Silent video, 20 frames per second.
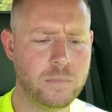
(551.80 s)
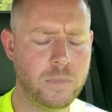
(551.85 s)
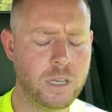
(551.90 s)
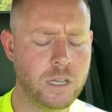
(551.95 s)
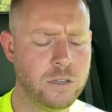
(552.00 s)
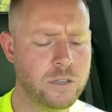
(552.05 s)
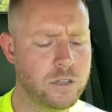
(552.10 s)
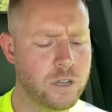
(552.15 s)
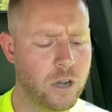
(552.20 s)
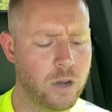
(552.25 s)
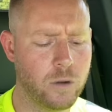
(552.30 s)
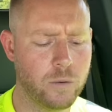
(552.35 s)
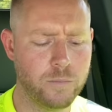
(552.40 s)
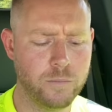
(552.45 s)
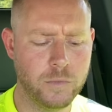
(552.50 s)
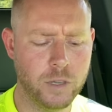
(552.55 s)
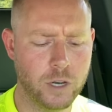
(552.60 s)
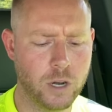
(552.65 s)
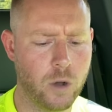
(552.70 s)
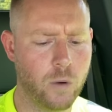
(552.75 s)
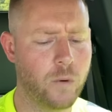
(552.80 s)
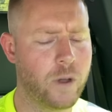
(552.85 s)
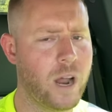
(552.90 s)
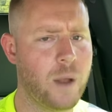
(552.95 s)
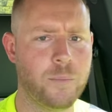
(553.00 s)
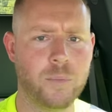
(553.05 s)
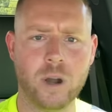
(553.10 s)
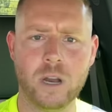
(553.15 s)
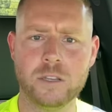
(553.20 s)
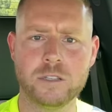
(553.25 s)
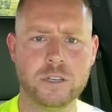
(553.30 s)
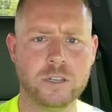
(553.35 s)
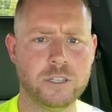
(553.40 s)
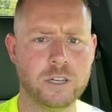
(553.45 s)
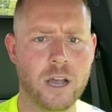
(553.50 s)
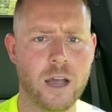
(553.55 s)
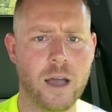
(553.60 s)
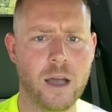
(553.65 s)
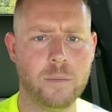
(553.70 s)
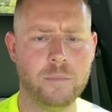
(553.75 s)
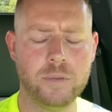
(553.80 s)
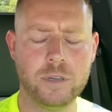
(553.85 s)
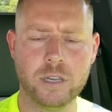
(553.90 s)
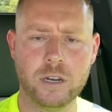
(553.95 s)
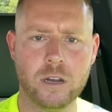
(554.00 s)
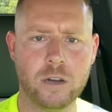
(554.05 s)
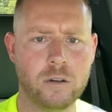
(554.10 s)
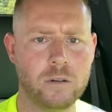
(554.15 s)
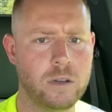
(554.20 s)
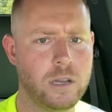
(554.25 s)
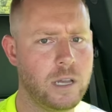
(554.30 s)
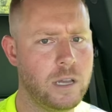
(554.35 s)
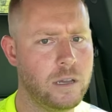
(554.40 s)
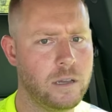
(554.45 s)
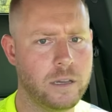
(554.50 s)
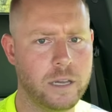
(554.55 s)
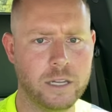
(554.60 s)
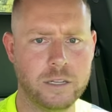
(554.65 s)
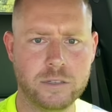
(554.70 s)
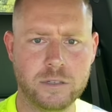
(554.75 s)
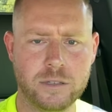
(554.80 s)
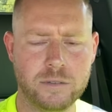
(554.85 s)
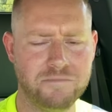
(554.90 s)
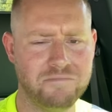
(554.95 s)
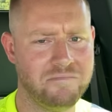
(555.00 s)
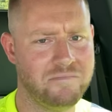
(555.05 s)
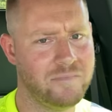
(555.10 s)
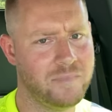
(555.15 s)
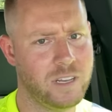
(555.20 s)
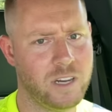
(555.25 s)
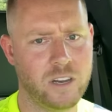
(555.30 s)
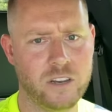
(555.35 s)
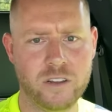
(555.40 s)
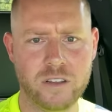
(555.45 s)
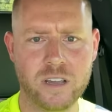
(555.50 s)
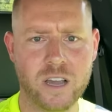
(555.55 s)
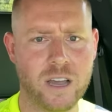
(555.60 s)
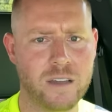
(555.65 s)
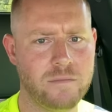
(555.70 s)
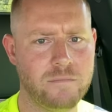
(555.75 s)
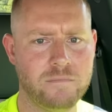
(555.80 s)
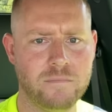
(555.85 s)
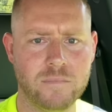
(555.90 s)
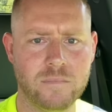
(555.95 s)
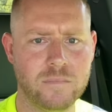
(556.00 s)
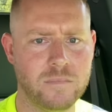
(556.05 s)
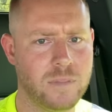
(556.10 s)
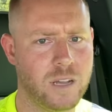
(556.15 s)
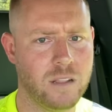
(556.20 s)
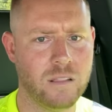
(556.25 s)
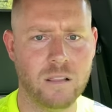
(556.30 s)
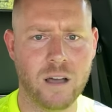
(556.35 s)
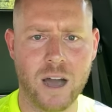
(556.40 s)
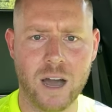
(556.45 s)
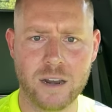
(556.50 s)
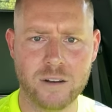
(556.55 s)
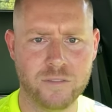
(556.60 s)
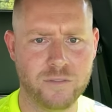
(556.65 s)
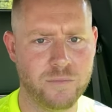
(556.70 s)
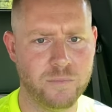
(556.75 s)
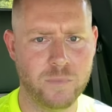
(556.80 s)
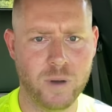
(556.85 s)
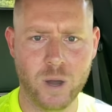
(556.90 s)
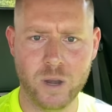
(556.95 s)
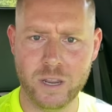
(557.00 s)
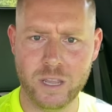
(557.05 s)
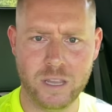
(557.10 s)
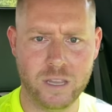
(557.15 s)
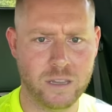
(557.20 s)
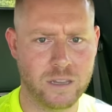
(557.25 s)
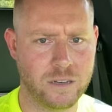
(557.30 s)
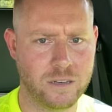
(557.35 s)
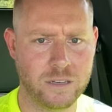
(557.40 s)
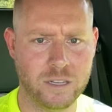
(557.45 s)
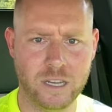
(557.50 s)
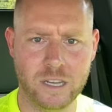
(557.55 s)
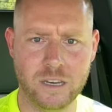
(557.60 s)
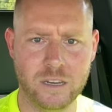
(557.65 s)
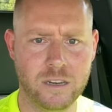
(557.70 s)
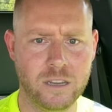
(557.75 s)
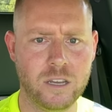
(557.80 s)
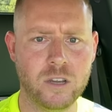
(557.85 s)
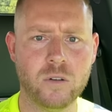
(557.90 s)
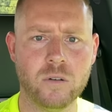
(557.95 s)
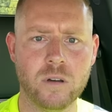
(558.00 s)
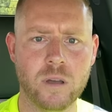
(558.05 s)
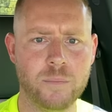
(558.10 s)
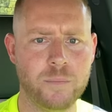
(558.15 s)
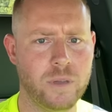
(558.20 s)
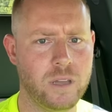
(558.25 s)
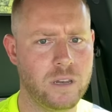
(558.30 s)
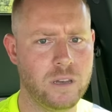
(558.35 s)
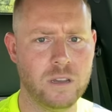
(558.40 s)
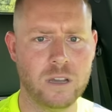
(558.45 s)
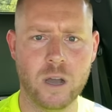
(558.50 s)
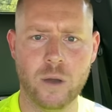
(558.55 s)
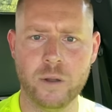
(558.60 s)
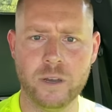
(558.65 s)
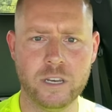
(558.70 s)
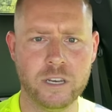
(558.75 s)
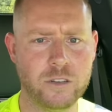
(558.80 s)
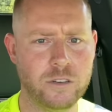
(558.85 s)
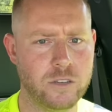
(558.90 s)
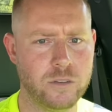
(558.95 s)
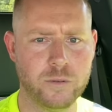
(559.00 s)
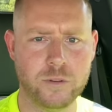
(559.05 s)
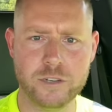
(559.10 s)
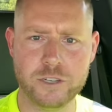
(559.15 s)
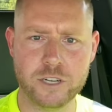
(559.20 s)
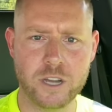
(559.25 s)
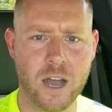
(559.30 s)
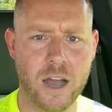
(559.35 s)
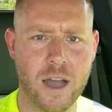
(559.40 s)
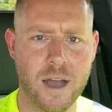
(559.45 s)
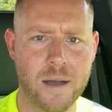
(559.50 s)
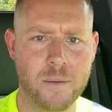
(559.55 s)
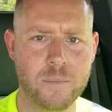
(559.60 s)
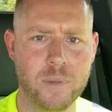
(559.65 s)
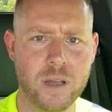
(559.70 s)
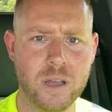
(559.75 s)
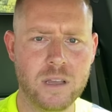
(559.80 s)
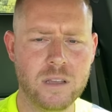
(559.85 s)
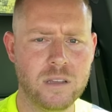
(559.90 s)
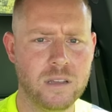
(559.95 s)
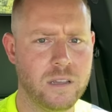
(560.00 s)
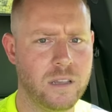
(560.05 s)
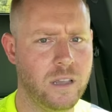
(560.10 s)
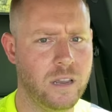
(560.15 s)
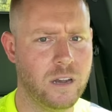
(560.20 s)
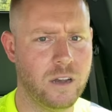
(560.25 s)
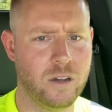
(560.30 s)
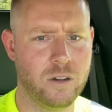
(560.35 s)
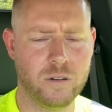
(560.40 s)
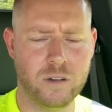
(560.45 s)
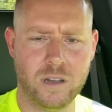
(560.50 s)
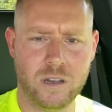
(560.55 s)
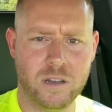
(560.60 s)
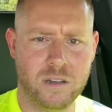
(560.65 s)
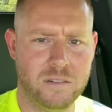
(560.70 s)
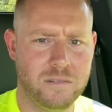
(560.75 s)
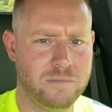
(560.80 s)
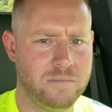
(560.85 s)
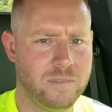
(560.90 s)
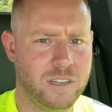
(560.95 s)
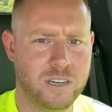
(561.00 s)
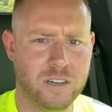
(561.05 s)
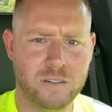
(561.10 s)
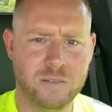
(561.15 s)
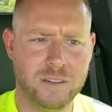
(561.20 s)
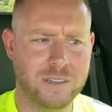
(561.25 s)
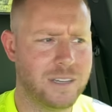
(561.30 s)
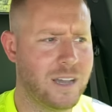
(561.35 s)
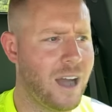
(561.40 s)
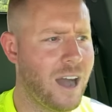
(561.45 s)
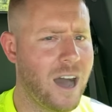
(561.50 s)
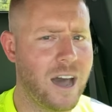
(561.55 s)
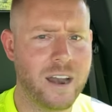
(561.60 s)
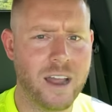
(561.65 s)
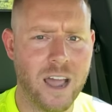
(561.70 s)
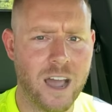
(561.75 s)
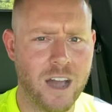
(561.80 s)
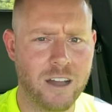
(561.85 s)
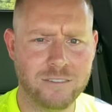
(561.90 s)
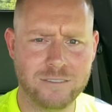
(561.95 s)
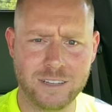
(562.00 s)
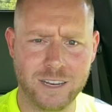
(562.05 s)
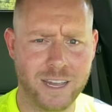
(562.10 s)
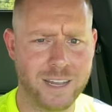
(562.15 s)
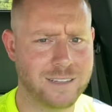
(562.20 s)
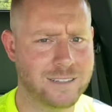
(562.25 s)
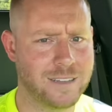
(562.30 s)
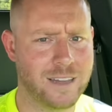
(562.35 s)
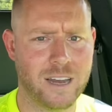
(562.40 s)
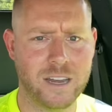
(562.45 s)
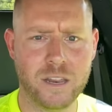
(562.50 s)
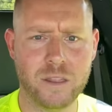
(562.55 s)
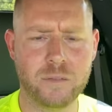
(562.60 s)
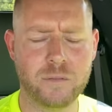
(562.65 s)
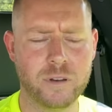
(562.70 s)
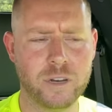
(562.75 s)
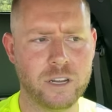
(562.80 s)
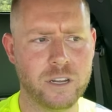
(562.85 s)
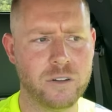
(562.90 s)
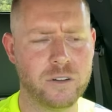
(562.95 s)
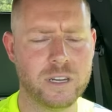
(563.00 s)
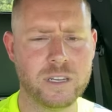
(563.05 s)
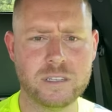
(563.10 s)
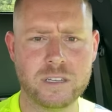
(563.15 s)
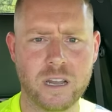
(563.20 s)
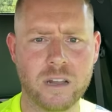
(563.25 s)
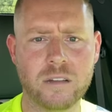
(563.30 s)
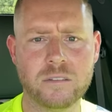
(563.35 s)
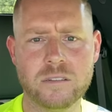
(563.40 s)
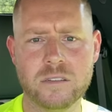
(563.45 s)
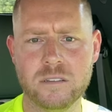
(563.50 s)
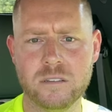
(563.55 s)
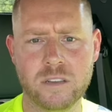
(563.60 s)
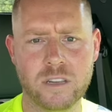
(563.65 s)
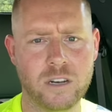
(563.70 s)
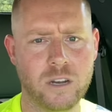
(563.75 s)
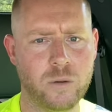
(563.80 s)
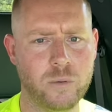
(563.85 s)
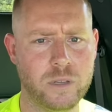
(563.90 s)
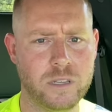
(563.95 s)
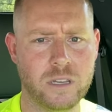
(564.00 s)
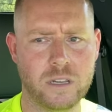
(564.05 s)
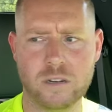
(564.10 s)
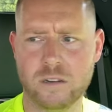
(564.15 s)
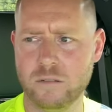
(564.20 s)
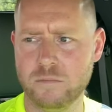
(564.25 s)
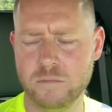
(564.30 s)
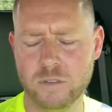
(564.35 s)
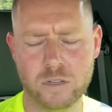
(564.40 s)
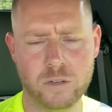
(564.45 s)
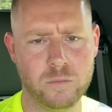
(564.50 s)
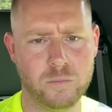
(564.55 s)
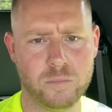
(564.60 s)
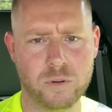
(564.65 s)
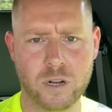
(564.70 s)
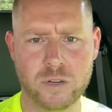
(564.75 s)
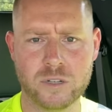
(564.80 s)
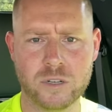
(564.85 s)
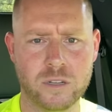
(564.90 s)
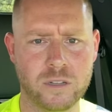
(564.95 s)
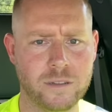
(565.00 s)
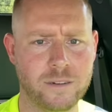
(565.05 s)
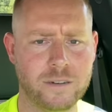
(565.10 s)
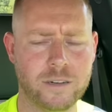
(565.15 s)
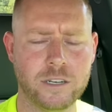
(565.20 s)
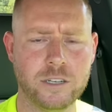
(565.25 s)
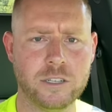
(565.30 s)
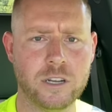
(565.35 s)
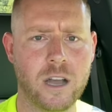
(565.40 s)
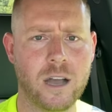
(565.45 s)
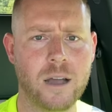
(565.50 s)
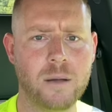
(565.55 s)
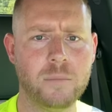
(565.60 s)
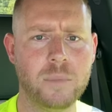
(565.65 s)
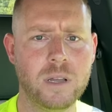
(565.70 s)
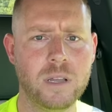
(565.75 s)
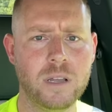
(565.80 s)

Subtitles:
So, you know, when I price a job, you know, it's, you know, you got a lot of money in equipment going to do a job. You know, it's hot out. Today it's 93 degrees out. You know, we did a little brush clearing job.